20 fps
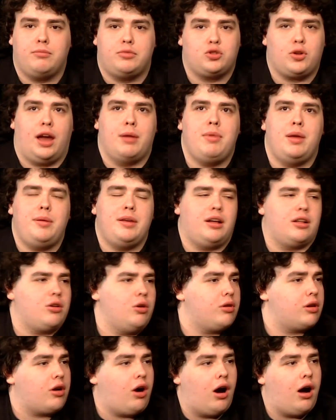try, maybe I'll
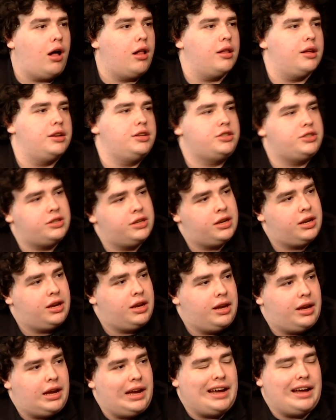go to college,
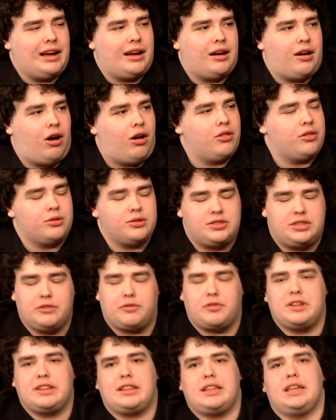all those
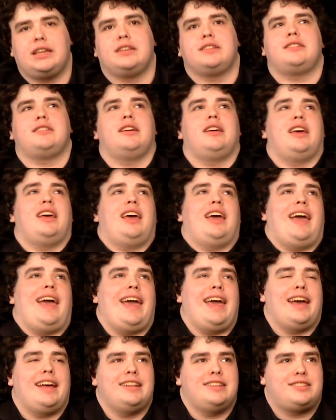different things.
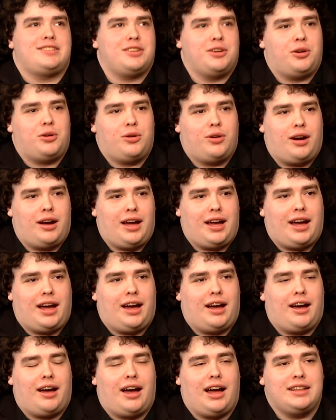And so
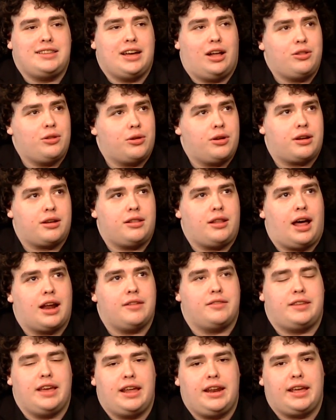I downloaded a lot
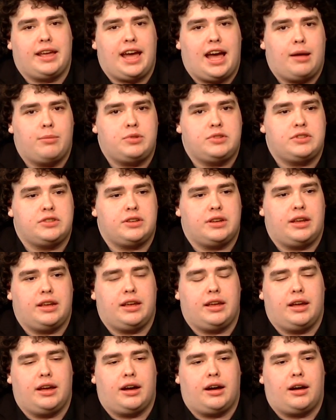of dating apps,
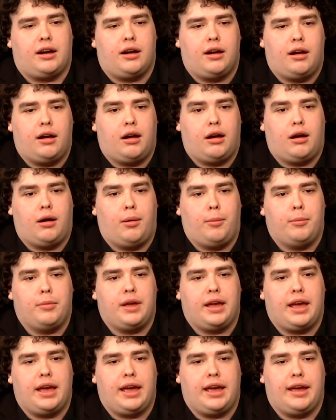
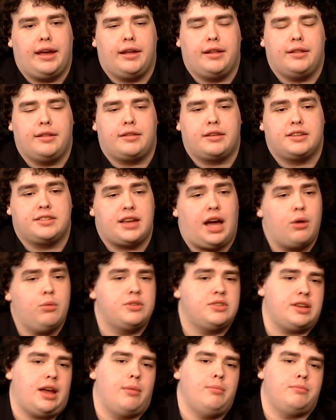and because
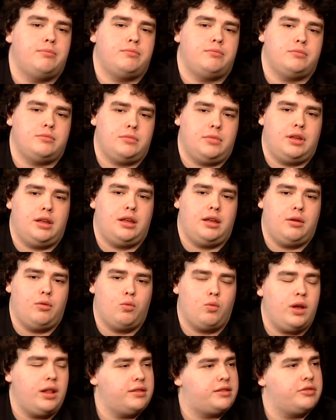I'm
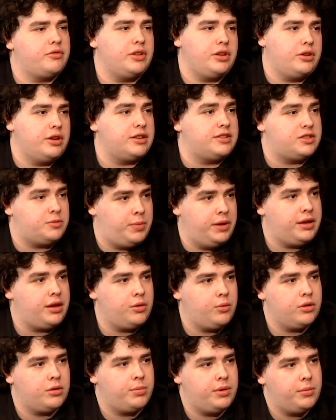relatively good at
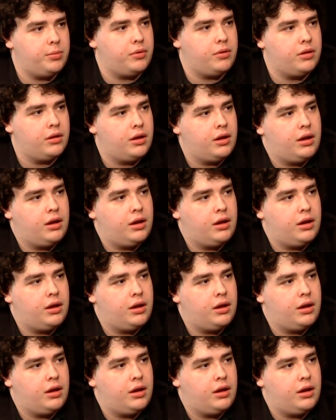speaking with people.